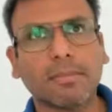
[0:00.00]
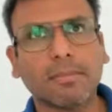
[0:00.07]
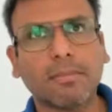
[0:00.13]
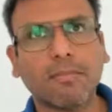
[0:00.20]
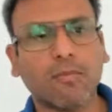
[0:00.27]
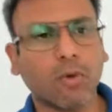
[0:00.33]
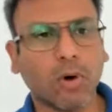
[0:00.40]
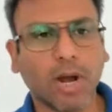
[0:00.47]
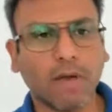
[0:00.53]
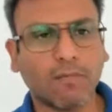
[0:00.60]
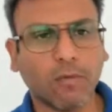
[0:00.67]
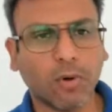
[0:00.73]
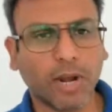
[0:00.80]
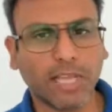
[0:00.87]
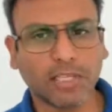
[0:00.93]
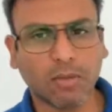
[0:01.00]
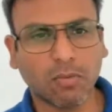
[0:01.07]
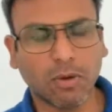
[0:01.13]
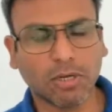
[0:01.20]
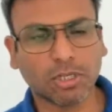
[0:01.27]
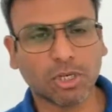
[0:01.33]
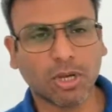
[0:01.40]
4 days of
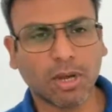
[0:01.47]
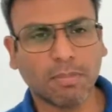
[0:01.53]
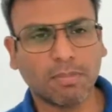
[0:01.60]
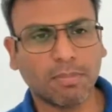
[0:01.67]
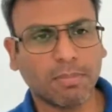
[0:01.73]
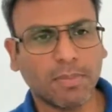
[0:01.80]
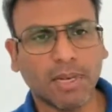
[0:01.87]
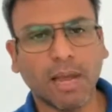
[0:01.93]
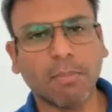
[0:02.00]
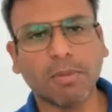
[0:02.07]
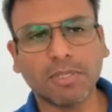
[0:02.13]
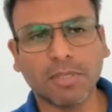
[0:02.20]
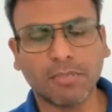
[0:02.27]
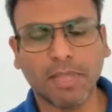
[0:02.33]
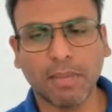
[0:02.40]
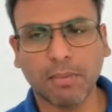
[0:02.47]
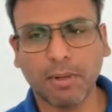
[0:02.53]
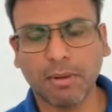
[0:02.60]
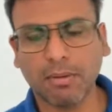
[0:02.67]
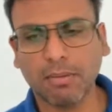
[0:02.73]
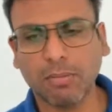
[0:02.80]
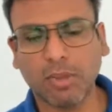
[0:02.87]
workshop, numbers of
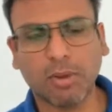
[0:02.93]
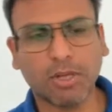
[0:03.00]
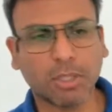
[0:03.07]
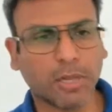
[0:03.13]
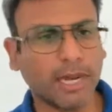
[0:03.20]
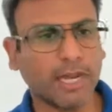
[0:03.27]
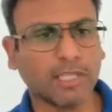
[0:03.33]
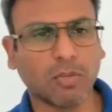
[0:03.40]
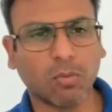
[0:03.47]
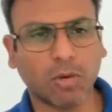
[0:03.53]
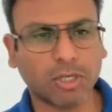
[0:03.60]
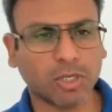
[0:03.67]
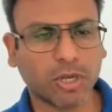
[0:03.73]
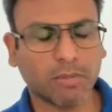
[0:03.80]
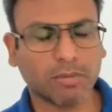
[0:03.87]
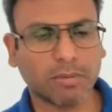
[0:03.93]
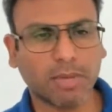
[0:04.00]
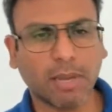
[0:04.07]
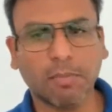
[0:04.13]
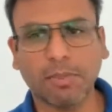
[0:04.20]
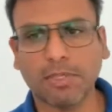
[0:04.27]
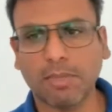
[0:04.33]
them. We've got 3 days of workshops,
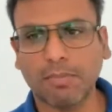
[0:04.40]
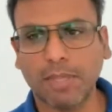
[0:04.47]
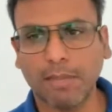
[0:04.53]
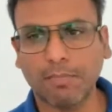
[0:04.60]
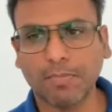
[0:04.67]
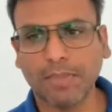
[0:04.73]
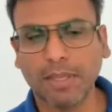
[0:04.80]
numbers of them.